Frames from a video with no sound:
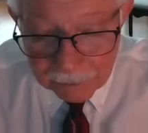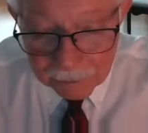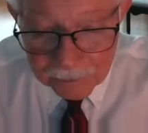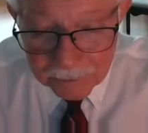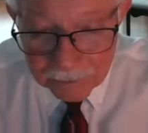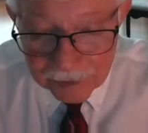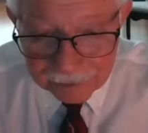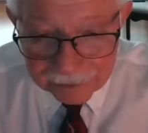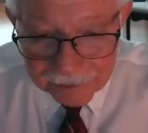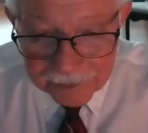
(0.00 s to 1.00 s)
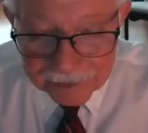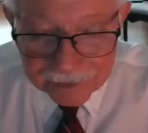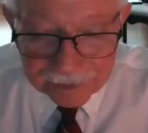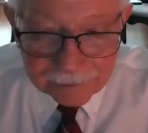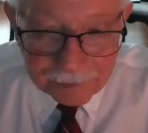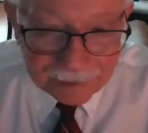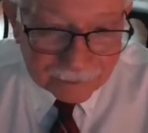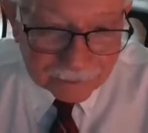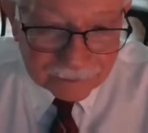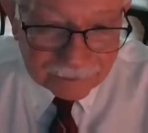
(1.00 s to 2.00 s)
Could you tell us
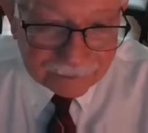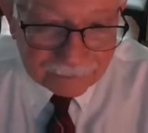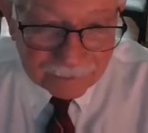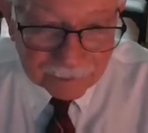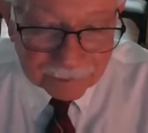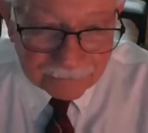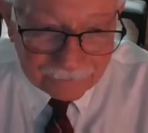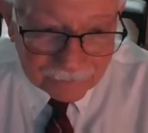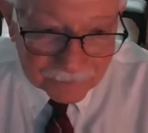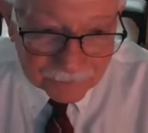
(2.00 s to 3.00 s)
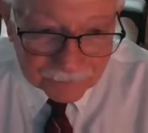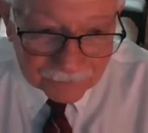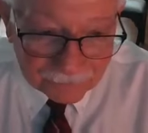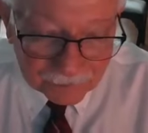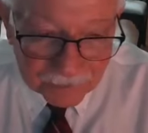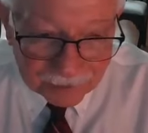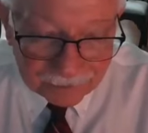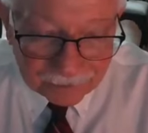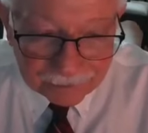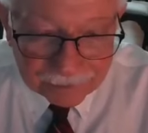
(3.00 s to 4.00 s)
about your adventures
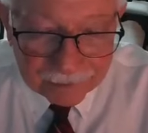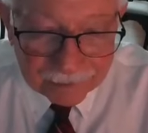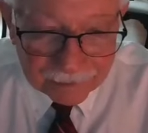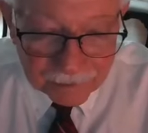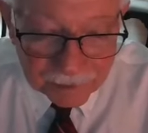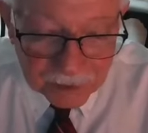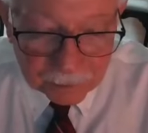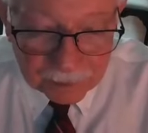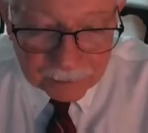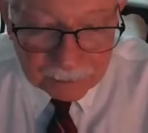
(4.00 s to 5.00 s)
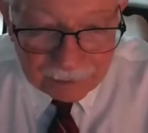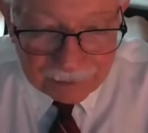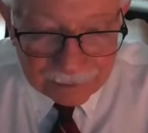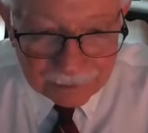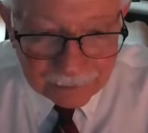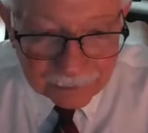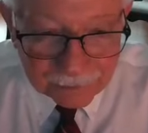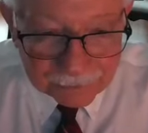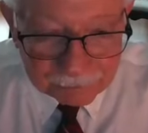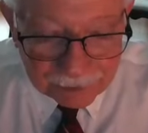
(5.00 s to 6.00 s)
fishing in the Chesapeake Bay and
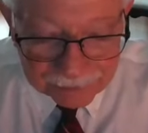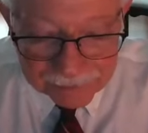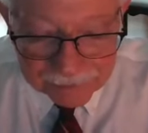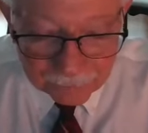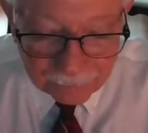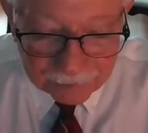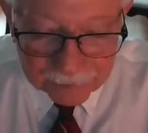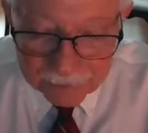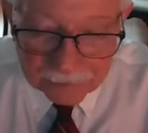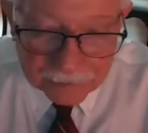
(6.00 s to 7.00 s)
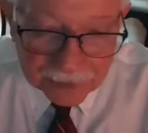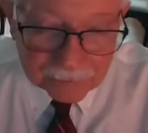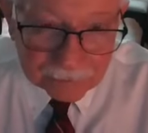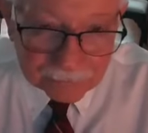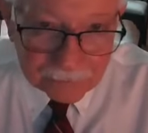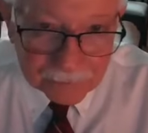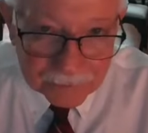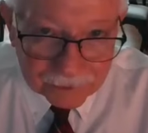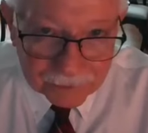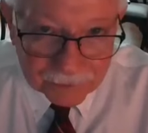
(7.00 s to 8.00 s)
other bodies of water and the type of
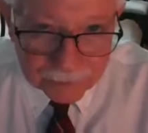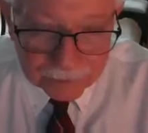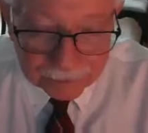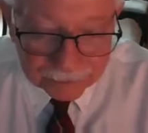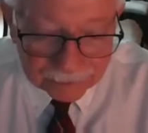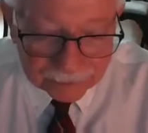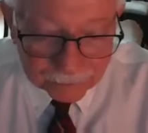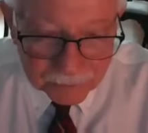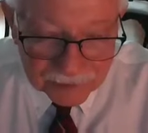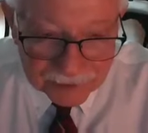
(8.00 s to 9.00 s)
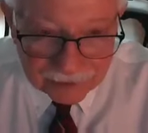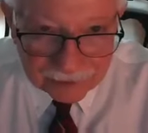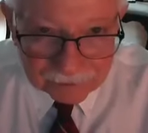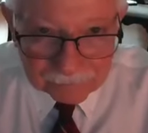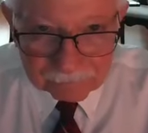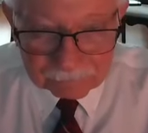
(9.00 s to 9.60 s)
fish that you were seeking?